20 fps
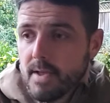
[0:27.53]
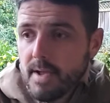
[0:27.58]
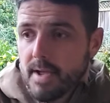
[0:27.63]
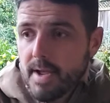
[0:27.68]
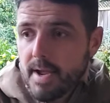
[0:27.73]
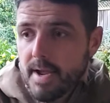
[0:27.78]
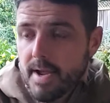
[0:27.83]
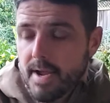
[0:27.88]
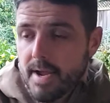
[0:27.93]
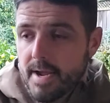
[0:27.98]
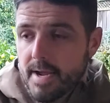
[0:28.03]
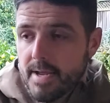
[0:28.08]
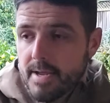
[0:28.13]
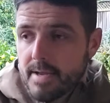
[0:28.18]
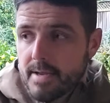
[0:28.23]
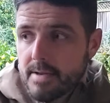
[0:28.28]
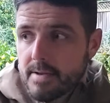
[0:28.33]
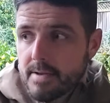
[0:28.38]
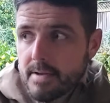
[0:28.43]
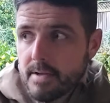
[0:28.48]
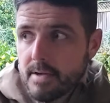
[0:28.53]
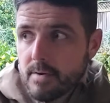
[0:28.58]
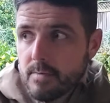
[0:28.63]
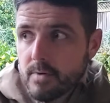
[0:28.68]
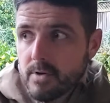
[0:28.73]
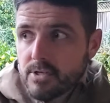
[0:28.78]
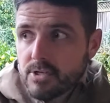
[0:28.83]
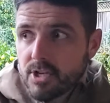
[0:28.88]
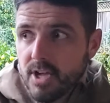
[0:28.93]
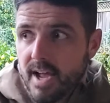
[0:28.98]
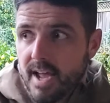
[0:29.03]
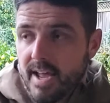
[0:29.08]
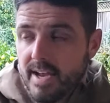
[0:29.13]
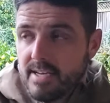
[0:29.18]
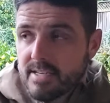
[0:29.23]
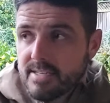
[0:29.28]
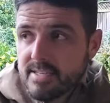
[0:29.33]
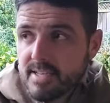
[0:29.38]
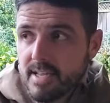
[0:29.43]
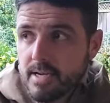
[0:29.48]
And originally I had
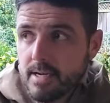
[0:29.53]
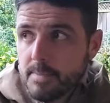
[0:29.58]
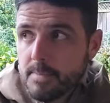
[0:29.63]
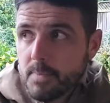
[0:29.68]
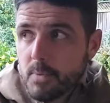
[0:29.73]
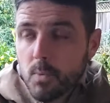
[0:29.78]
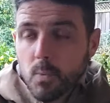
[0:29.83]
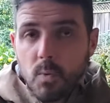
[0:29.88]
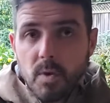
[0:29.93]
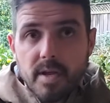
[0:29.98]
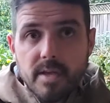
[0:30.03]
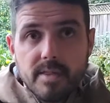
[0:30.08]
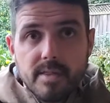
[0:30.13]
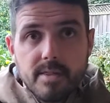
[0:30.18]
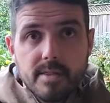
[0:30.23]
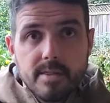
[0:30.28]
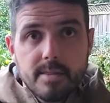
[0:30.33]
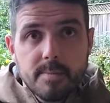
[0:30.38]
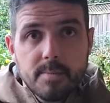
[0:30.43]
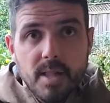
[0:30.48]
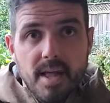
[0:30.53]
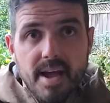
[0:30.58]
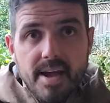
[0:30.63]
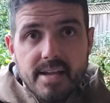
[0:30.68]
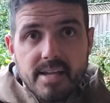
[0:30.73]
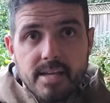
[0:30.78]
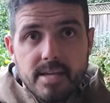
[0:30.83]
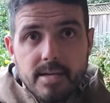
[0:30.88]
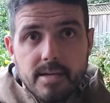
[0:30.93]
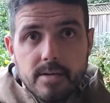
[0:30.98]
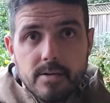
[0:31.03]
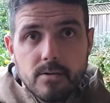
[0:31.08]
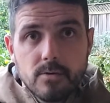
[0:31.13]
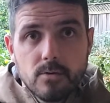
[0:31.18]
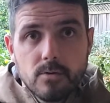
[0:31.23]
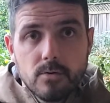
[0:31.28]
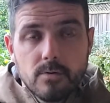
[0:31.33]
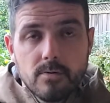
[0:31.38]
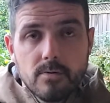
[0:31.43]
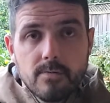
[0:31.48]
it set up with the Black
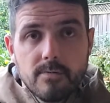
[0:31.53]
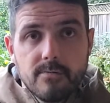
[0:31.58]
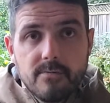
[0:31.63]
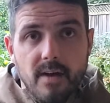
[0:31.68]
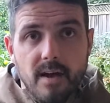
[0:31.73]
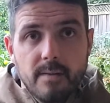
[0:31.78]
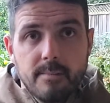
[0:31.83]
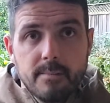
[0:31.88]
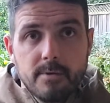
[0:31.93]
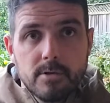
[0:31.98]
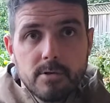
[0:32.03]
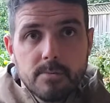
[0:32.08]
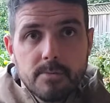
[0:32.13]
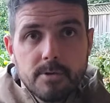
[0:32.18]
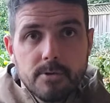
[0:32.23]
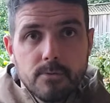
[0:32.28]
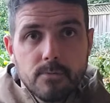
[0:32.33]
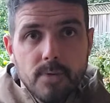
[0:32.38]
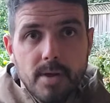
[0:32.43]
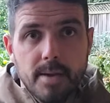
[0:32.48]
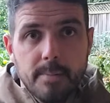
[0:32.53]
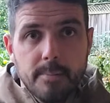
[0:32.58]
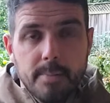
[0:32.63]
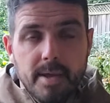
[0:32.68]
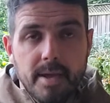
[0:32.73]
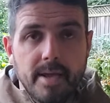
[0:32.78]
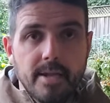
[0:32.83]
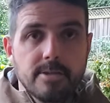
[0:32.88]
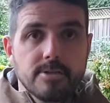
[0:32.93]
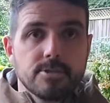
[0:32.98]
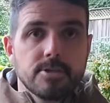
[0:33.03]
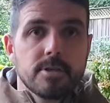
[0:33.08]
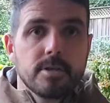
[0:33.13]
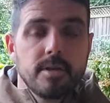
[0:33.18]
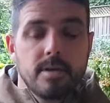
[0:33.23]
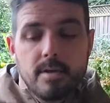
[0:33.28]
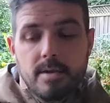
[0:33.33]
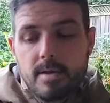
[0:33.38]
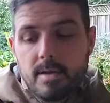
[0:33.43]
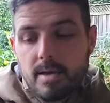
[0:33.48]
Eagle 5mm Rampage.
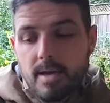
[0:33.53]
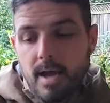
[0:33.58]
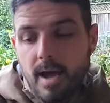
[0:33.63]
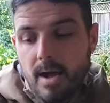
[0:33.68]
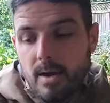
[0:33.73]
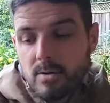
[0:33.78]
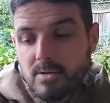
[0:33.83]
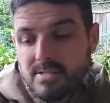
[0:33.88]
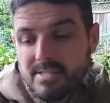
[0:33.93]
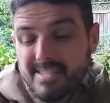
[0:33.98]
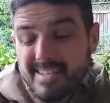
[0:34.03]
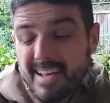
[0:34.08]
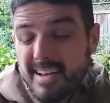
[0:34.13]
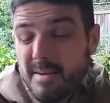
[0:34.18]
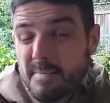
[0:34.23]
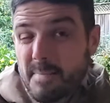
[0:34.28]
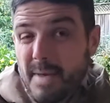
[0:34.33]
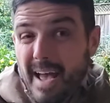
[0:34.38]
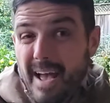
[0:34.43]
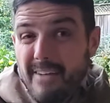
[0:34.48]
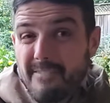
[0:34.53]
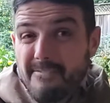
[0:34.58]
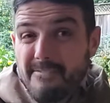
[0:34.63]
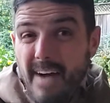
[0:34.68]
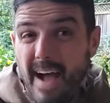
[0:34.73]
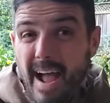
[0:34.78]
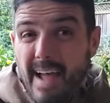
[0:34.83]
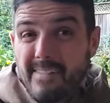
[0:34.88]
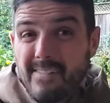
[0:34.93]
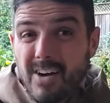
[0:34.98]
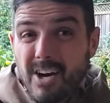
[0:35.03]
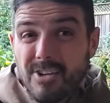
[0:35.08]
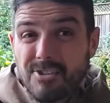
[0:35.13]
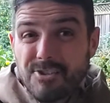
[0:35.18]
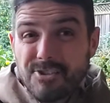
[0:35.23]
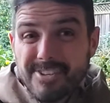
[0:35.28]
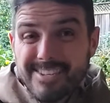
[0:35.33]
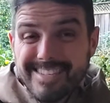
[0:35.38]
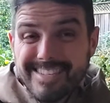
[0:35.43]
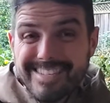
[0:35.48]
I was set up at
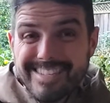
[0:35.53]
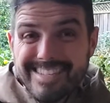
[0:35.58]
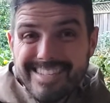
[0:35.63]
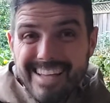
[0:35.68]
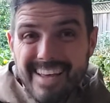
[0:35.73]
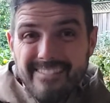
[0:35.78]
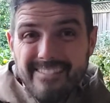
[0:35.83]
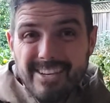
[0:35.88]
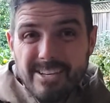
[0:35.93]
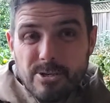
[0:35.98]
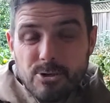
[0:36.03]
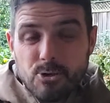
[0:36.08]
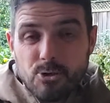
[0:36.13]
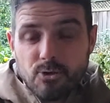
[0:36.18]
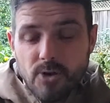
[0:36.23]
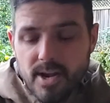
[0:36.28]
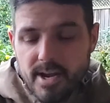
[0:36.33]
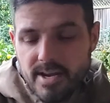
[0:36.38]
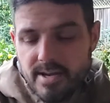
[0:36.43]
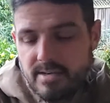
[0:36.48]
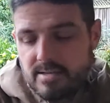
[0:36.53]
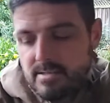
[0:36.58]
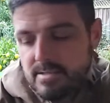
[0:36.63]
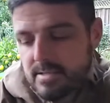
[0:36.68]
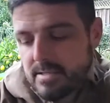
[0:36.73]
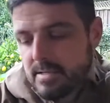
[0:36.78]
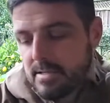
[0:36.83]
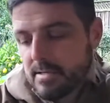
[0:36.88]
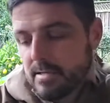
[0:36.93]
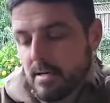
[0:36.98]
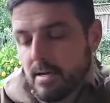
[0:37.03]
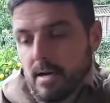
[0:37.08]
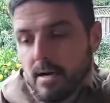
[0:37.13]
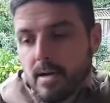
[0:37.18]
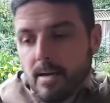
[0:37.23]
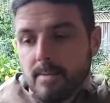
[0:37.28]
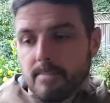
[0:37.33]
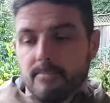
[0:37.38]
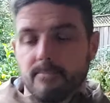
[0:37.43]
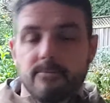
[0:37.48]
507 grains
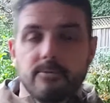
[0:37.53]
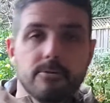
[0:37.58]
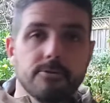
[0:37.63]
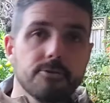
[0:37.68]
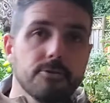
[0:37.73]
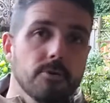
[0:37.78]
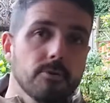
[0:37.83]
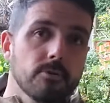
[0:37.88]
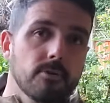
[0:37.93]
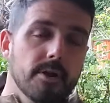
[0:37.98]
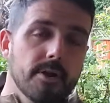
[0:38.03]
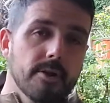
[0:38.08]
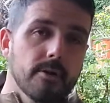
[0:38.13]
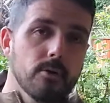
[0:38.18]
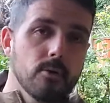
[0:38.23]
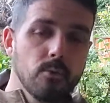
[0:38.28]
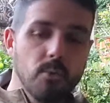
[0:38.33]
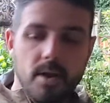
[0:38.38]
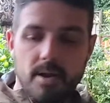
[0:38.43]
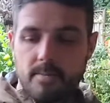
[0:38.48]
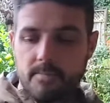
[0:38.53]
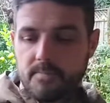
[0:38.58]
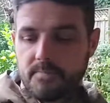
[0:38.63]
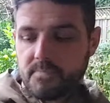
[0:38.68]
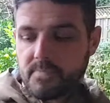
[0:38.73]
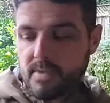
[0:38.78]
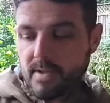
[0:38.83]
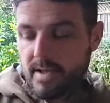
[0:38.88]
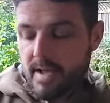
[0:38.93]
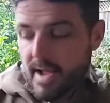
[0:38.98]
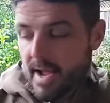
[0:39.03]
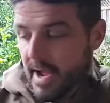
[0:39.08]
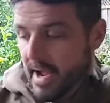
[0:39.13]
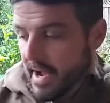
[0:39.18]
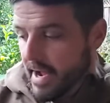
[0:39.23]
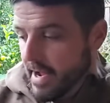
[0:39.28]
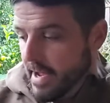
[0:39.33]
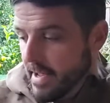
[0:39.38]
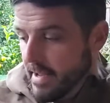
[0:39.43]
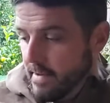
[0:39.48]
for total arrow weight,
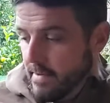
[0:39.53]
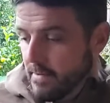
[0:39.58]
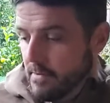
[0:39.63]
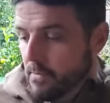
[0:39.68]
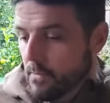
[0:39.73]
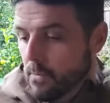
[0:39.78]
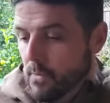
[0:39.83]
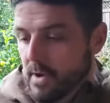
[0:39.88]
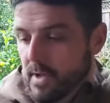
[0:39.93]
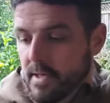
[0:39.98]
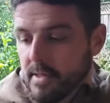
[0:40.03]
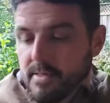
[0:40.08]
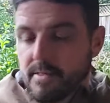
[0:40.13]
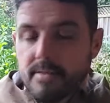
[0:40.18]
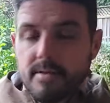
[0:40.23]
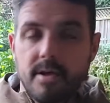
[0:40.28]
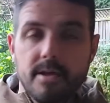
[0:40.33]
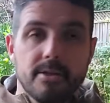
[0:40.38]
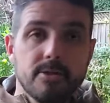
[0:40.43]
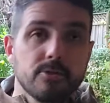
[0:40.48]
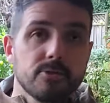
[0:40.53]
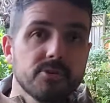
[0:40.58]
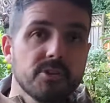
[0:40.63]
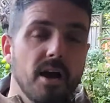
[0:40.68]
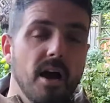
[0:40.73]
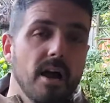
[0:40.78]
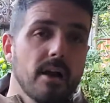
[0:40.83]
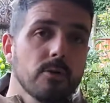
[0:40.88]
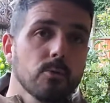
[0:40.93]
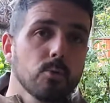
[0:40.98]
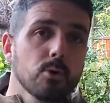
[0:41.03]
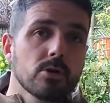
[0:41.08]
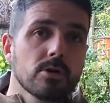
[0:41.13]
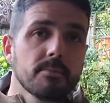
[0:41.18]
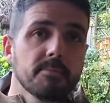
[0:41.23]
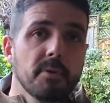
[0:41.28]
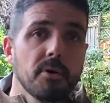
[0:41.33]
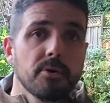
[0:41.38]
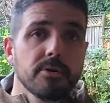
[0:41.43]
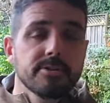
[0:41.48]
and I used iron wool
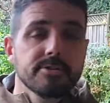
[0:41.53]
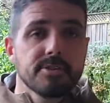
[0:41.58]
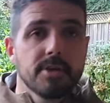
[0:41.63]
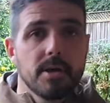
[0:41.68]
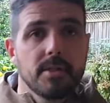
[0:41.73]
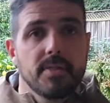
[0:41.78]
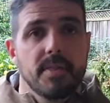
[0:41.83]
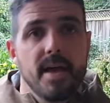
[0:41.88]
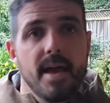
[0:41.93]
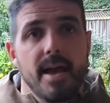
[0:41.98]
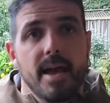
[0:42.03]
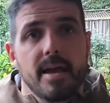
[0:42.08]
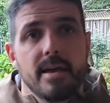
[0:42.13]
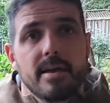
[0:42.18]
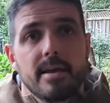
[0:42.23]
components on that.